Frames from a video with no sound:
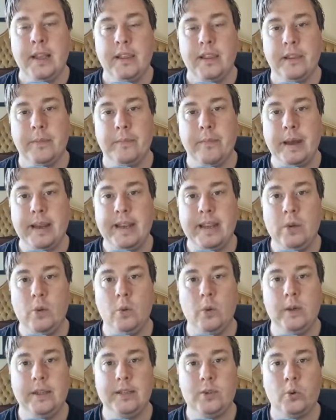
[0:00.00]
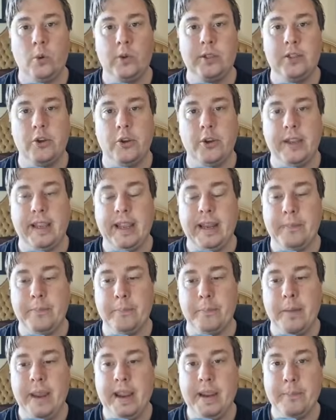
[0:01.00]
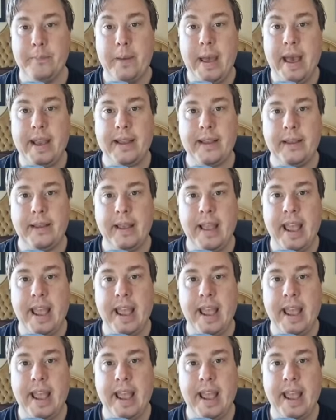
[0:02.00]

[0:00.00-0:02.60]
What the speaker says: the money is always going to get made back,